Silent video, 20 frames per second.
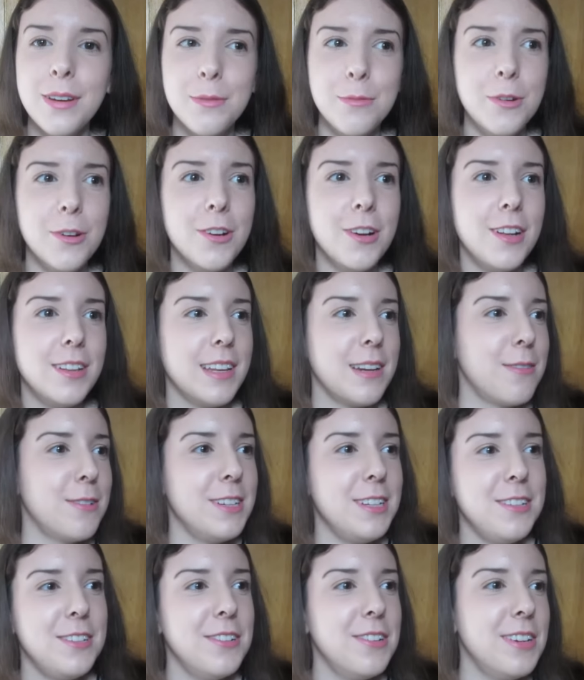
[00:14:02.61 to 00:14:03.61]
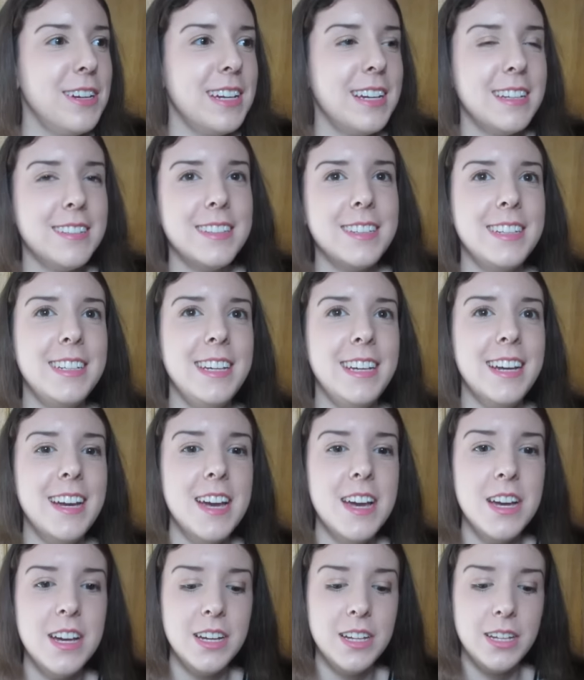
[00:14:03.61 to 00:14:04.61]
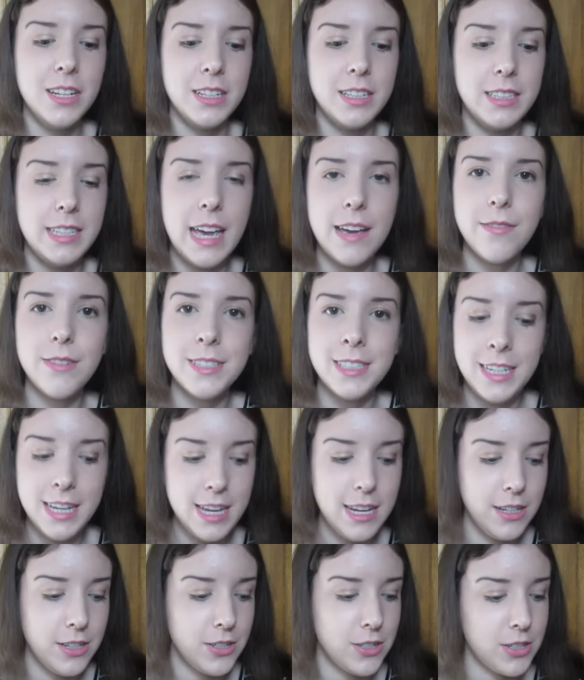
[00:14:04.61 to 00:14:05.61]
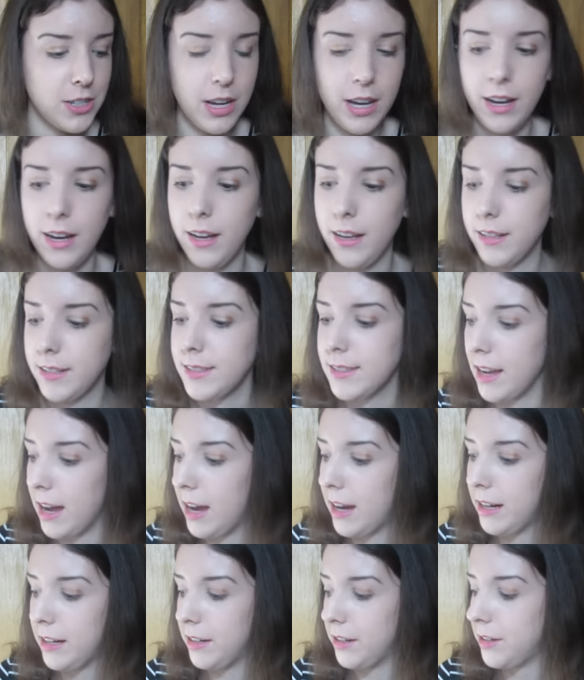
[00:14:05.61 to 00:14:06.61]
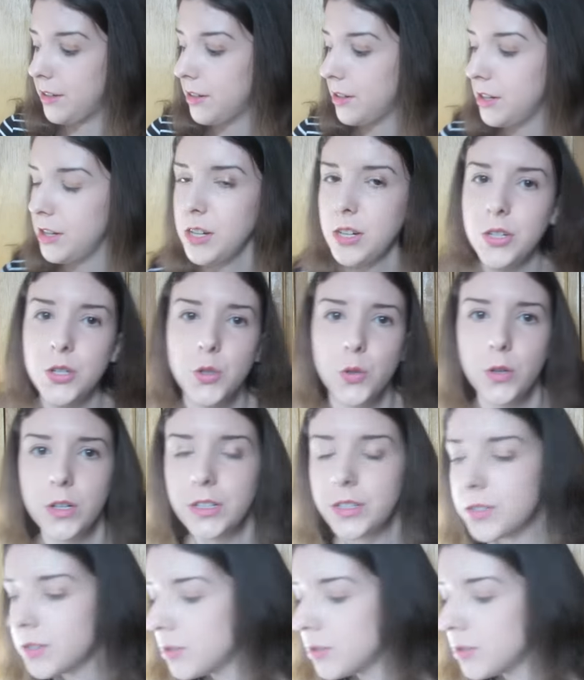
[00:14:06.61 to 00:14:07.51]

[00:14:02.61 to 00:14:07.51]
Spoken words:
and we were all like, "What are you doing?" And then he gave us each a signed short